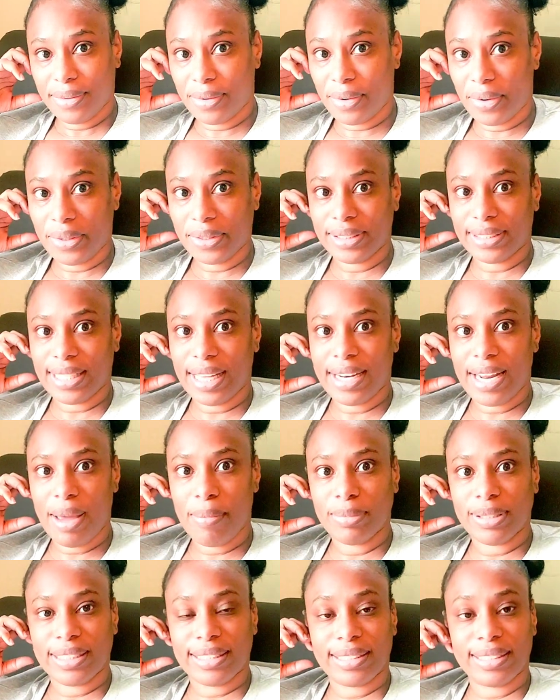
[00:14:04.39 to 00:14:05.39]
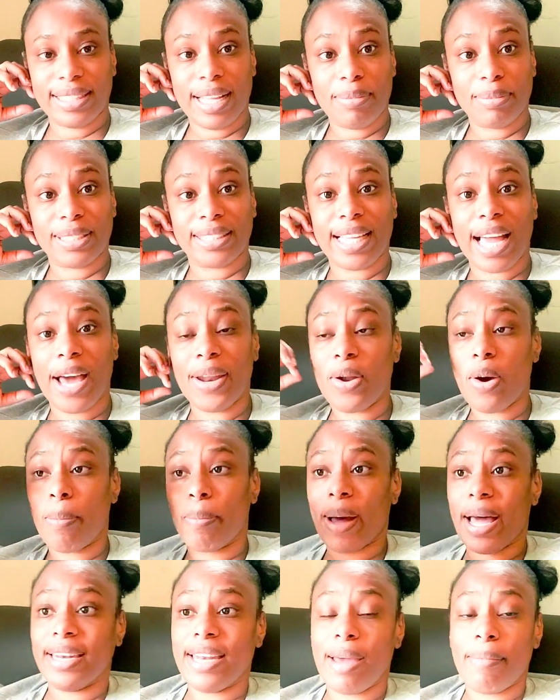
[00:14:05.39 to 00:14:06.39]
No, so them stand
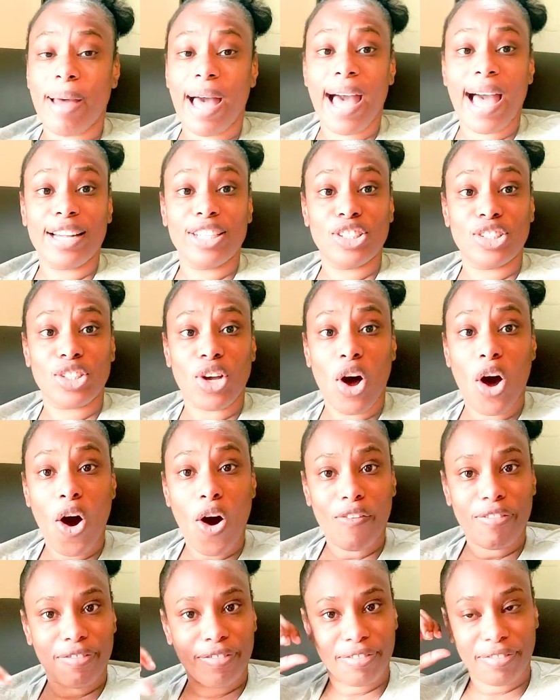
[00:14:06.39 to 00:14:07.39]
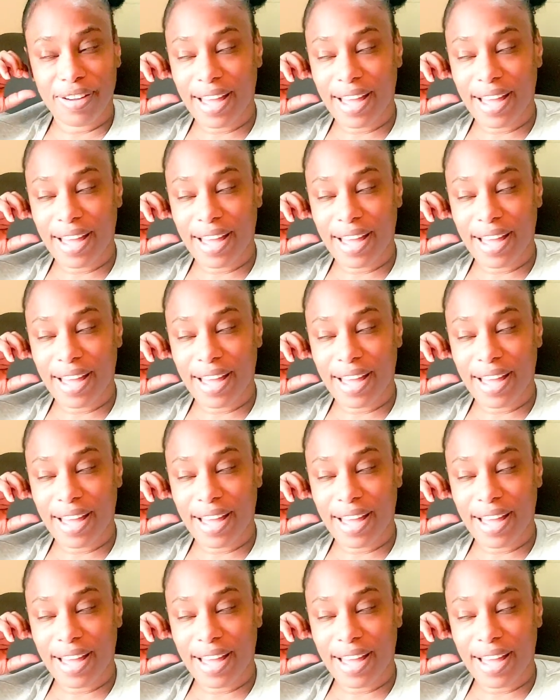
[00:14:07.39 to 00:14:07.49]
up and them hands off,